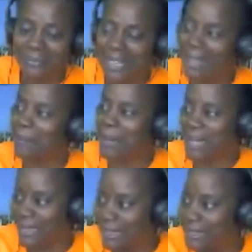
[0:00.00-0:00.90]
I'm
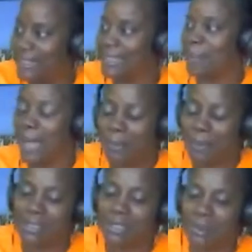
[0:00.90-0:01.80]
back. I'm
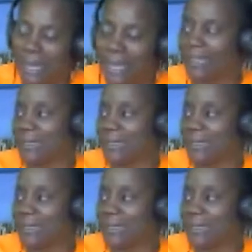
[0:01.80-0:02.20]
happy to be back.